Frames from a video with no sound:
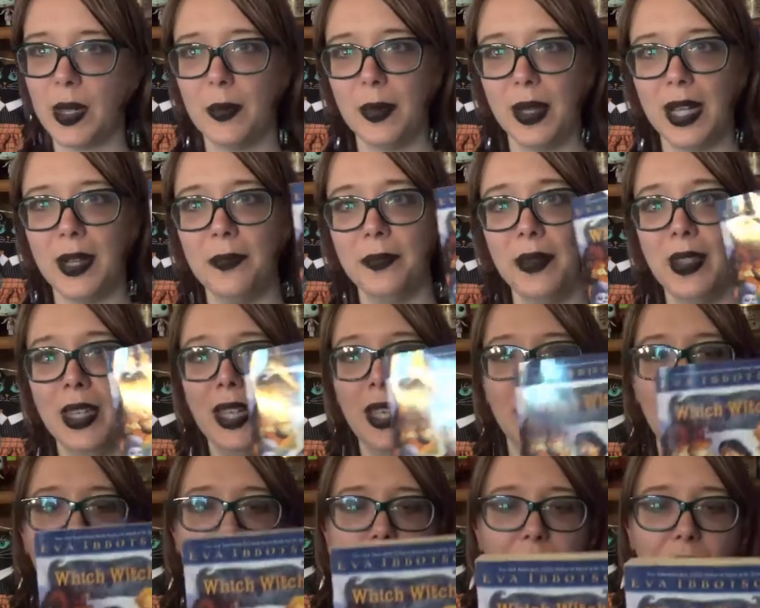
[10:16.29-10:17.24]
But,
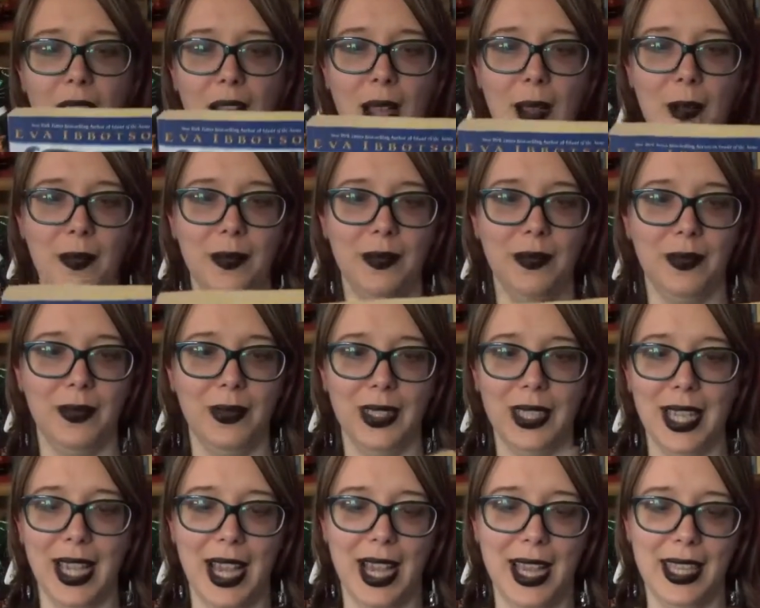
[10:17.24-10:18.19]

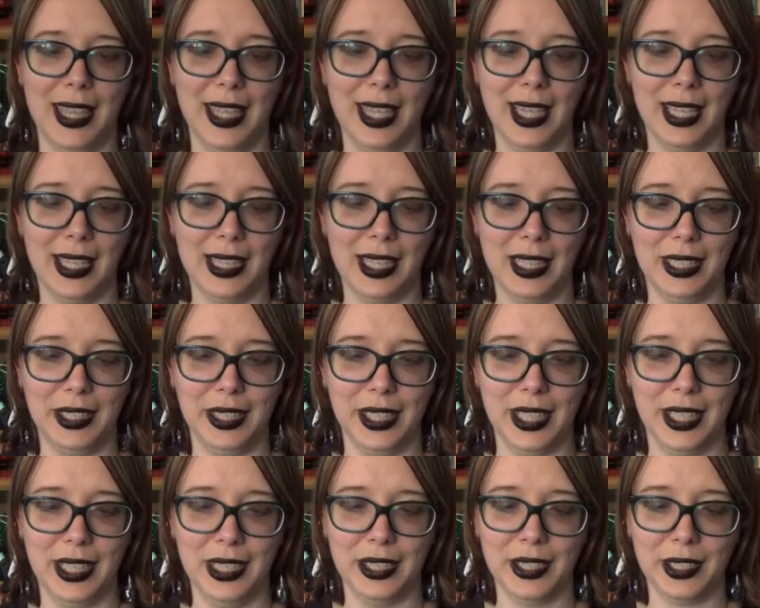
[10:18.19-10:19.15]
yeah, I think this
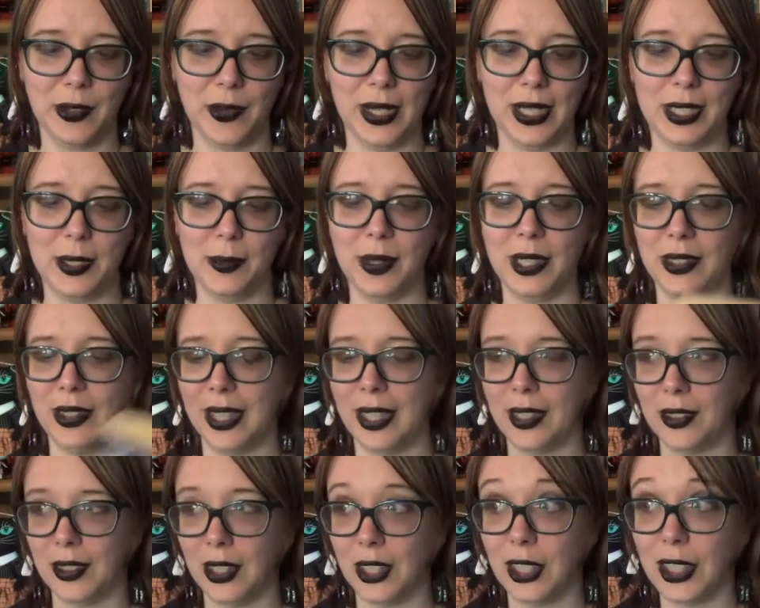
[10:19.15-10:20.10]
is going to be
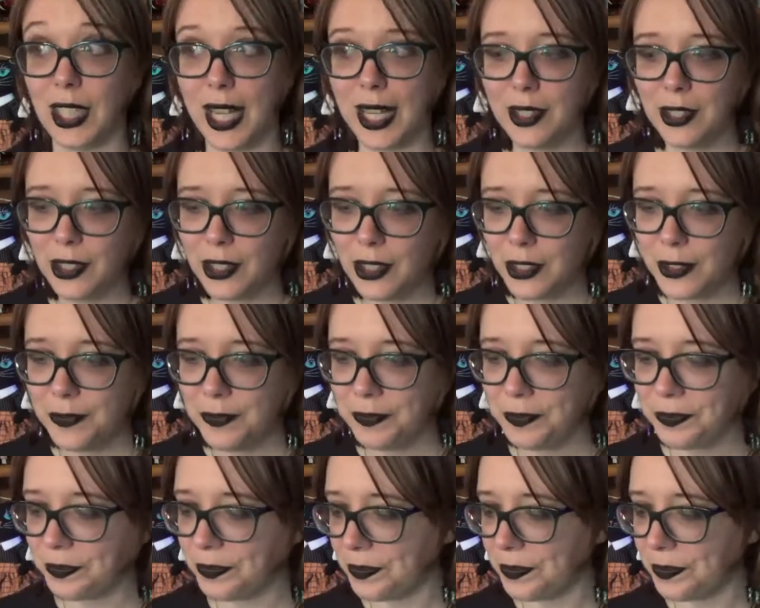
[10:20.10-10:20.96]
like a lighter